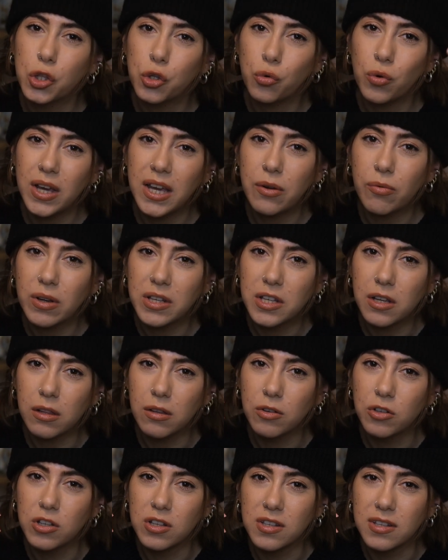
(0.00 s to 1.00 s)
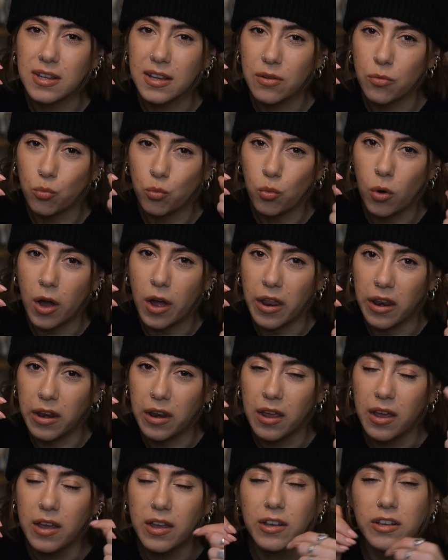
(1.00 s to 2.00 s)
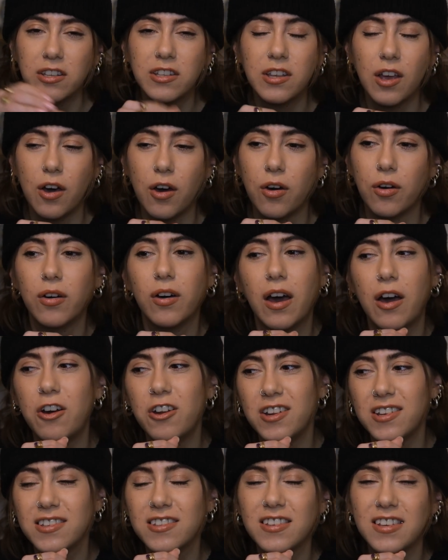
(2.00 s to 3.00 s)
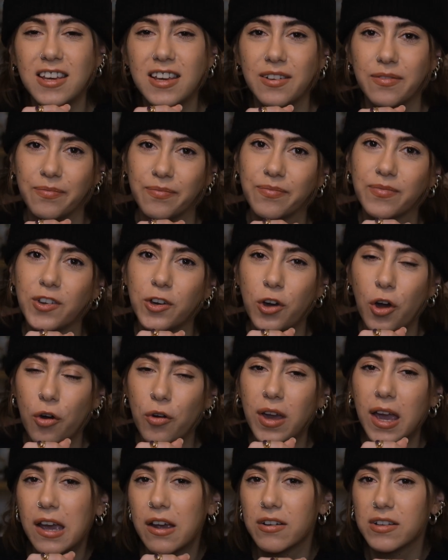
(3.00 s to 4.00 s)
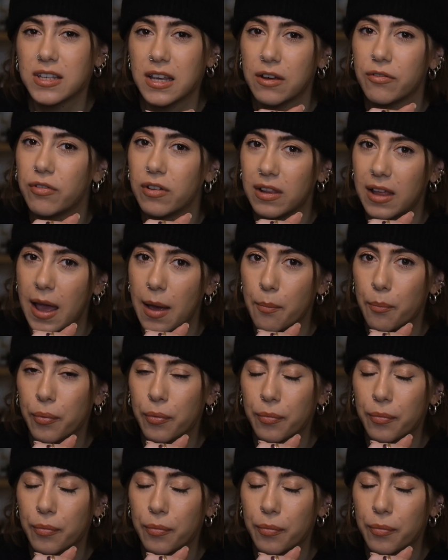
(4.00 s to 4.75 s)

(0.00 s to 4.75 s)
3 resolutions in one. So honestly, go get yourself a lamp.